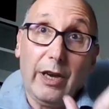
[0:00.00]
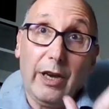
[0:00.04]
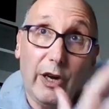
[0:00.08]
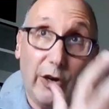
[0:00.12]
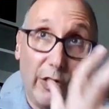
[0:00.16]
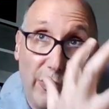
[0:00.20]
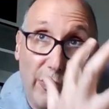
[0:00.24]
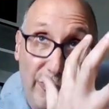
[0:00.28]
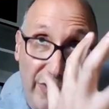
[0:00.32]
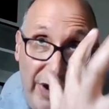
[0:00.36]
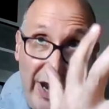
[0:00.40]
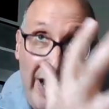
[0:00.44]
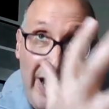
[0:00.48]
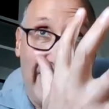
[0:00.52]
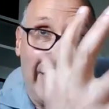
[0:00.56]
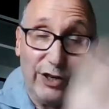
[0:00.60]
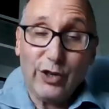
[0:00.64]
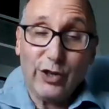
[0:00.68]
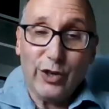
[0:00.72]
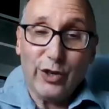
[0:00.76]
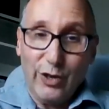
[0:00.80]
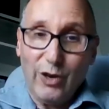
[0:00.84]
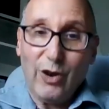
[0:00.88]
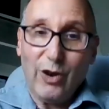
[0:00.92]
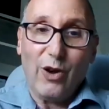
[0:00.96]

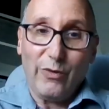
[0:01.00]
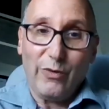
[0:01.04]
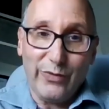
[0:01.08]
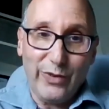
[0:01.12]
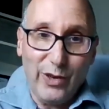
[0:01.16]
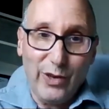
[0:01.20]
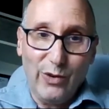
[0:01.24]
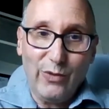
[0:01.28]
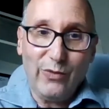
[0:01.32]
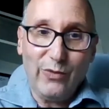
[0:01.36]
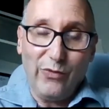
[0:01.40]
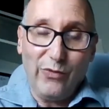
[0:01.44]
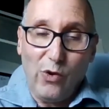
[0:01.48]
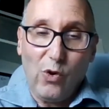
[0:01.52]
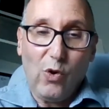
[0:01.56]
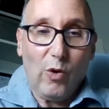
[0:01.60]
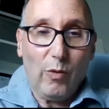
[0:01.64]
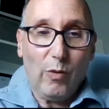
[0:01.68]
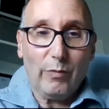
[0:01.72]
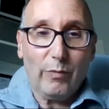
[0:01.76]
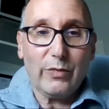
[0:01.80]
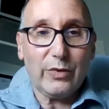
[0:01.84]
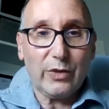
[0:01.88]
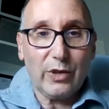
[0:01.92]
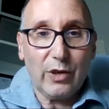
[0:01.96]
creation of new
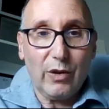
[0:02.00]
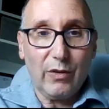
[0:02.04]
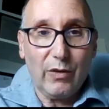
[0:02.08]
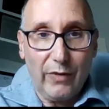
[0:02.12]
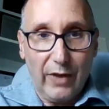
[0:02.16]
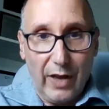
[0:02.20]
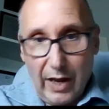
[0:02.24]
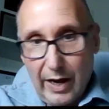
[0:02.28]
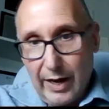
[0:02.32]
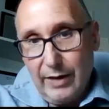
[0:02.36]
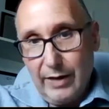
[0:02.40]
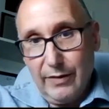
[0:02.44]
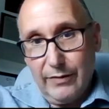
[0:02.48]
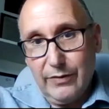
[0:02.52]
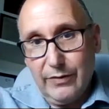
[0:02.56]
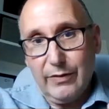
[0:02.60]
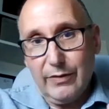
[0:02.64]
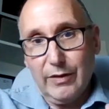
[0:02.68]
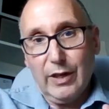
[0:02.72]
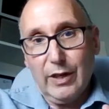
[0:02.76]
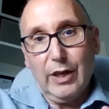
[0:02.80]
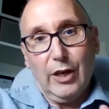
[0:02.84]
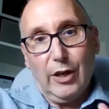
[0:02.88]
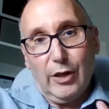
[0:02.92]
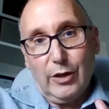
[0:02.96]
forms of life.
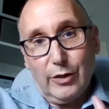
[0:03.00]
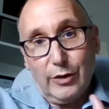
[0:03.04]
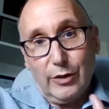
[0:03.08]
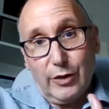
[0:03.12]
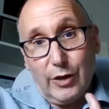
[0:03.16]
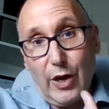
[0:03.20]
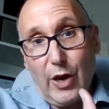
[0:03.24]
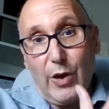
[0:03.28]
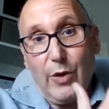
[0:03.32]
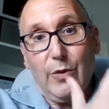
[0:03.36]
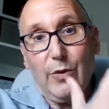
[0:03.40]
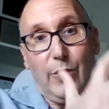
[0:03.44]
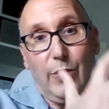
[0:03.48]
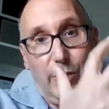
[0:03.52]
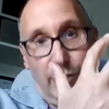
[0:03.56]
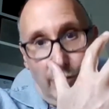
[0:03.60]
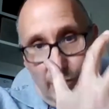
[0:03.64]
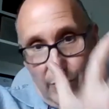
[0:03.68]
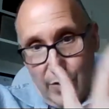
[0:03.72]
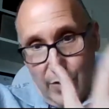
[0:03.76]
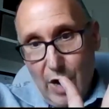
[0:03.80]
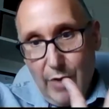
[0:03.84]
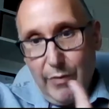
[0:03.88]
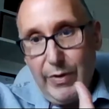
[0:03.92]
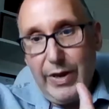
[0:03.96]
So
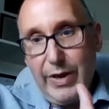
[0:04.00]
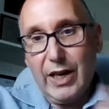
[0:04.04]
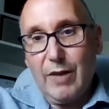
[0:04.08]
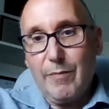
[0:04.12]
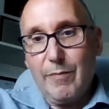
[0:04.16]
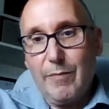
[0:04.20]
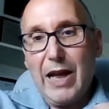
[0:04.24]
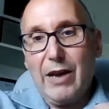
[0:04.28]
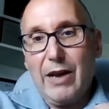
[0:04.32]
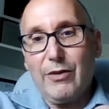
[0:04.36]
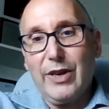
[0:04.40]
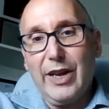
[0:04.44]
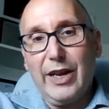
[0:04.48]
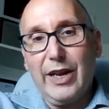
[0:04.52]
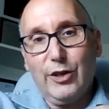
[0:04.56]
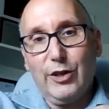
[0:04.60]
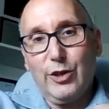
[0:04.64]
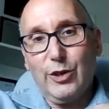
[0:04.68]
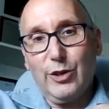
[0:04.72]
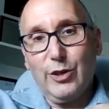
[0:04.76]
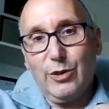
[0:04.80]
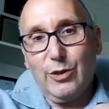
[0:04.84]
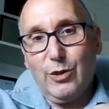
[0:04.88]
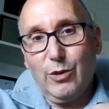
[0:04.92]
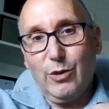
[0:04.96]
knowing about
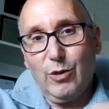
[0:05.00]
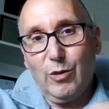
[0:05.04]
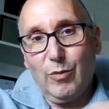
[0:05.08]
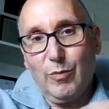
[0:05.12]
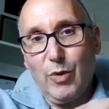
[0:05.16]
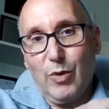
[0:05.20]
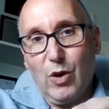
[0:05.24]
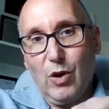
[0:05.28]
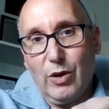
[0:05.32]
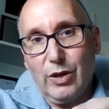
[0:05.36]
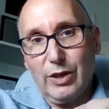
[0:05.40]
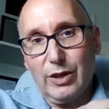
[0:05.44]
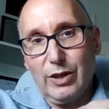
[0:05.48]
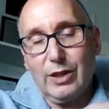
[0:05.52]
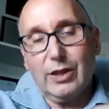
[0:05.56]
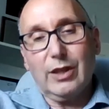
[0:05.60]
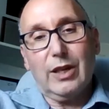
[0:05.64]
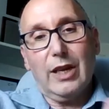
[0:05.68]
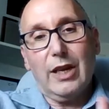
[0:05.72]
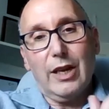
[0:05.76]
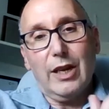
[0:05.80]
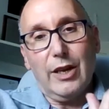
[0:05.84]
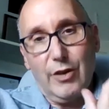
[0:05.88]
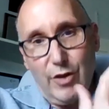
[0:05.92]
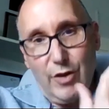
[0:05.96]
nature's toolbox,
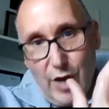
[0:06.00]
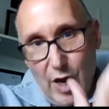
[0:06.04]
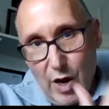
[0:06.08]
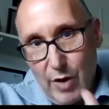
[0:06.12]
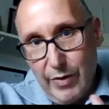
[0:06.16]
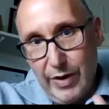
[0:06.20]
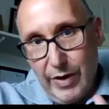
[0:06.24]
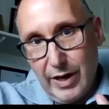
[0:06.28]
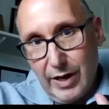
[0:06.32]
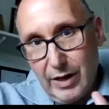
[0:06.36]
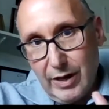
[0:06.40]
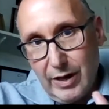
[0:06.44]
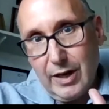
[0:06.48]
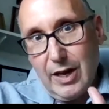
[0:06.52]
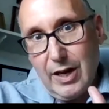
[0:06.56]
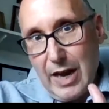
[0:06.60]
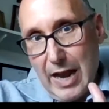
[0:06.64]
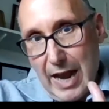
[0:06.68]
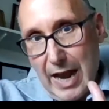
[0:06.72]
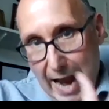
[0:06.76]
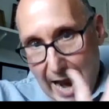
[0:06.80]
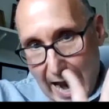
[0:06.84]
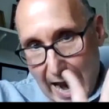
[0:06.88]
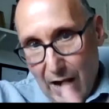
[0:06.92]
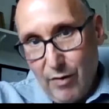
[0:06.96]
knowing
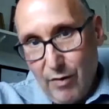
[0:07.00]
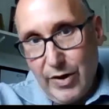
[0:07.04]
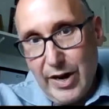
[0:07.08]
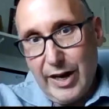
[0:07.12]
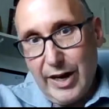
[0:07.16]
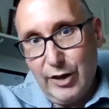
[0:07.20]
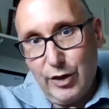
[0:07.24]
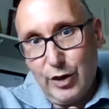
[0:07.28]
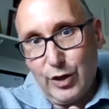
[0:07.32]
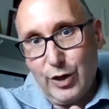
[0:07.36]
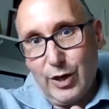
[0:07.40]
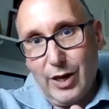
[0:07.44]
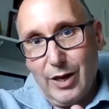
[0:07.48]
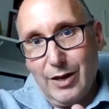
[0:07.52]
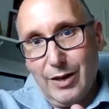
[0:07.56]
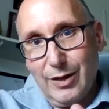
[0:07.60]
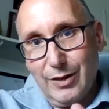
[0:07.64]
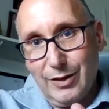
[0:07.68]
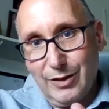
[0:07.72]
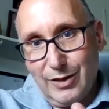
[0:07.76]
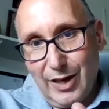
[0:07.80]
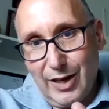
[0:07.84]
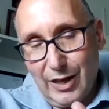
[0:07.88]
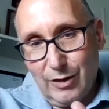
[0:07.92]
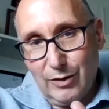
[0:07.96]
how nature has
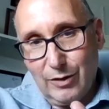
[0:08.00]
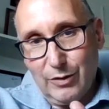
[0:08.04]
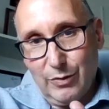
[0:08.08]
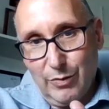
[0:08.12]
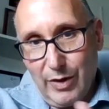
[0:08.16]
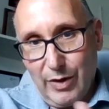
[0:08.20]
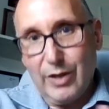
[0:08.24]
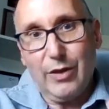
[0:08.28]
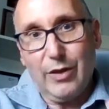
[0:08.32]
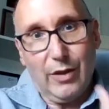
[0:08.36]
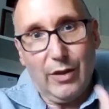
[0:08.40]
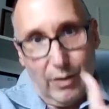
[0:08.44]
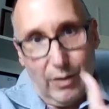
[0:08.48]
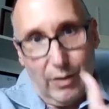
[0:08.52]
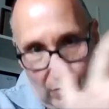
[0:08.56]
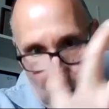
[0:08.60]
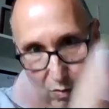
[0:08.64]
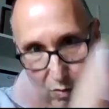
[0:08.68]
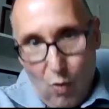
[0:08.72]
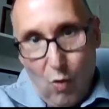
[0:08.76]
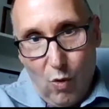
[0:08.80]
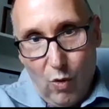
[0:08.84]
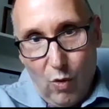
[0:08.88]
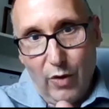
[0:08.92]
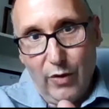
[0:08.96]
dealt with
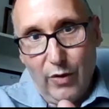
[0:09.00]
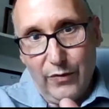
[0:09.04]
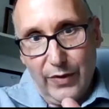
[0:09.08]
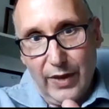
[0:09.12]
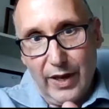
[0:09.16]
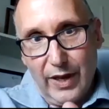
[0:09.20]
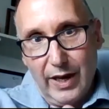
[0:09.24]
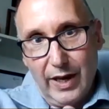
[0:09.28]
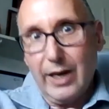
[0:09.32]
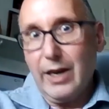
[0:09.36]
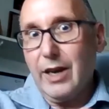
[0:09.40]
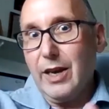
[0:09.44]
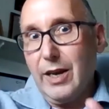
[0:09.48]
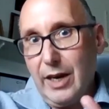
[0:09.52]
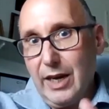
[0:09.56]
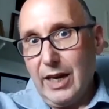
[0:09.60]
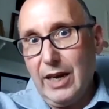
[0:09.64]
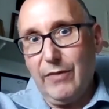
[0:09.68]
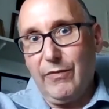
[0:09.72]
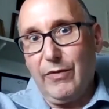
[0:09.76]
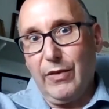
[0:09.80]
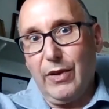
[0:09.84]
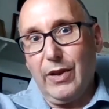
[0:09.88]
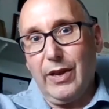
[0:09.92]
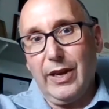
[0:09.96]
all of the
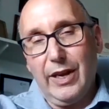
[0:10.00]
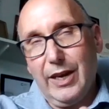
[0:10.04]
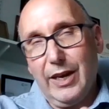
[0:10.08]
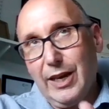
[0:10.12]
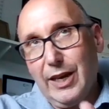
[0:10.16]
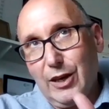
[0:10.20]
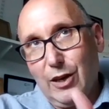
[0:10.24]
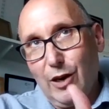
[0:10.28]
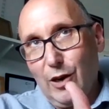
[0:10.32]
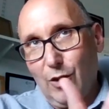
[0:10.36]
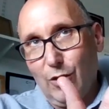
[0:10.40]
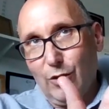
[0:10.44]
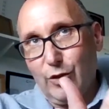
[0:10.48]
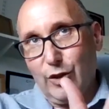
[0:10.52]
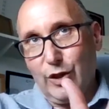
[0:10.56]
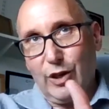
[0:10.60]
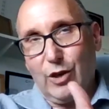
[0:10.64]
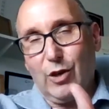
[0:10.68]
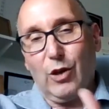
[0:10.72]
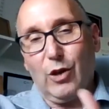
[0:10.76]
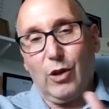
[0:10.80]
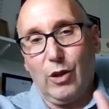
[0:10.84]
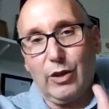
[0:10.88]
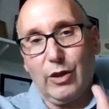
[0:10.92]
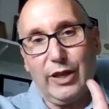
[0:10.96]

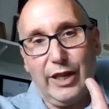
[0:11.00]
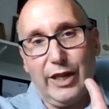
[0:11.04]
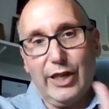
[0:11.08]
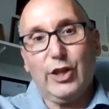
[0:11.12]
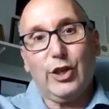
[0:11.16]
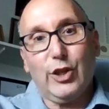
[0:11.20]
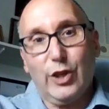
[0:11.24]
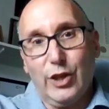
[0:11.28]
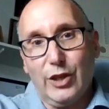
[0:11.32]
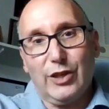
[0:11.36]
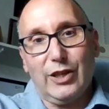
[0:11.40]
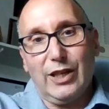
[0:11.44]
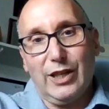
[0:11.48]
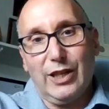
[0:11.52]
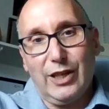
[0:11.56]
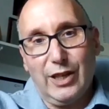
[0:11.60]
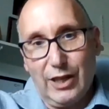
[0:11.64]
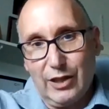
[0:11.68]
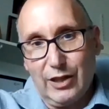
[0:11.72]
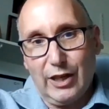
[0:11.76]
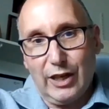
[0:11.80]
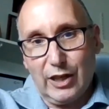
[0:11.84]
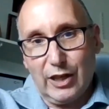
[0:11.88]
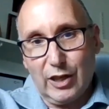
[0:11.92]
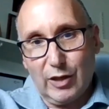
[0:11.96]
ecological niches it has
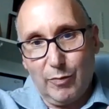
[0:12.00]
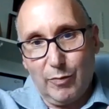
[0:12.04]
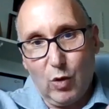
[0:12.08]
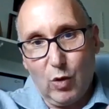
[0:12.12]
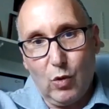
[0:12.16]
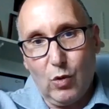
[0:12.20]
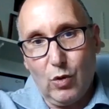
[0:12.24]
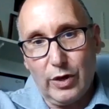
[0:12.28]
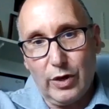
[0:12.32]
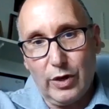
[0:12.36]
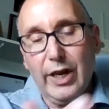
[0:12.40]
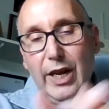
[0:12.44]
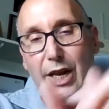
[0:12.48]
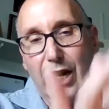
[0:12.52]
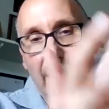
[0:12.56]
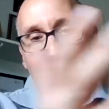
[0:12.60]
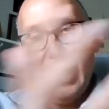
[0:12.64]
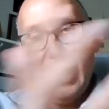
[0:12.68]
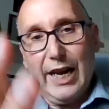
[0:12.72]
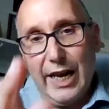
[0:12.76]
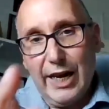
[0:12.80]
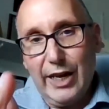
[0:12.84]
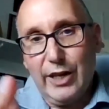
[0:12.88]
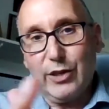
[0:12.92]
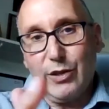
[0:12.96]
explored,
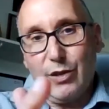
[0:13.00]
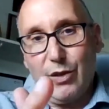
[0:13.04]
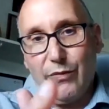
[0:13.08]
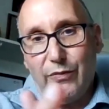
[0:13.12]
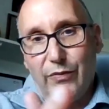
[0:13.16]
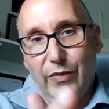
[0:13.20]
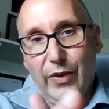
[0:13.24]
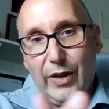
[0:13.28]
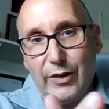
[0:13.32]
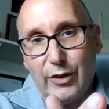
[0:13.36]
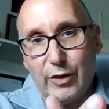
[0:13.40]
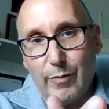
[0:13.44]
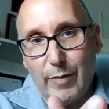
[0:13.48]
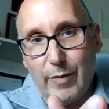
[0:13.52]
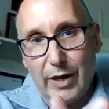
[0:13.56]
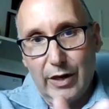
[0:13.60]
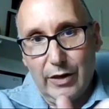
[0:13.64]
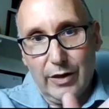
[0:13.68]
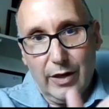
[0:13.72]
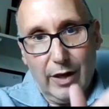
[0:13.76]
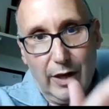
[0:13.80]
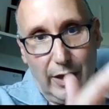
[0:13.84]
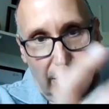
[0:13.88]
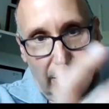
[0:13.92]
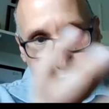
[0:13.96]
is the fundament
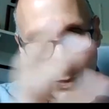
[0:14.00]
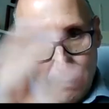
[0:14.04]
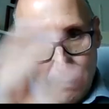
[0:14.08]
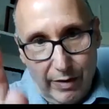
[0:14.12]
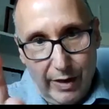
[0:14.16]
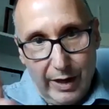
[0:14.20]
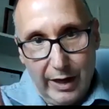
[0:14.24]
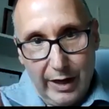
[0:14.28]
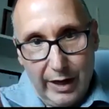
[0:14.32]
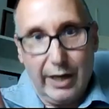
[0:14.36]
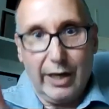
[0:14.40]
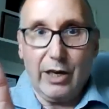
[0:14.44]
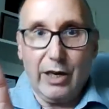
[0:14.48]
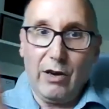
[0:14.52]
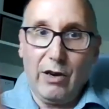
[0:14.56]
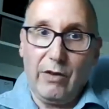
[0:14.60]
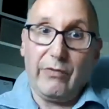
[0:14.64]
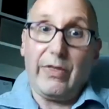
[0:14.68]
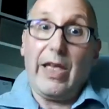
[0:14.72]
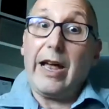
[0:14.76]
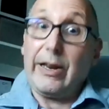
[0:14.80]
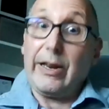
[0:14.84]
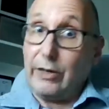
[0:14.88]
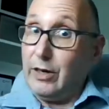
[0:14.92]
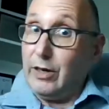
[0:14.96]
to thinking of
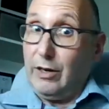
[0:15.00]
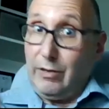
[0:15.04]
that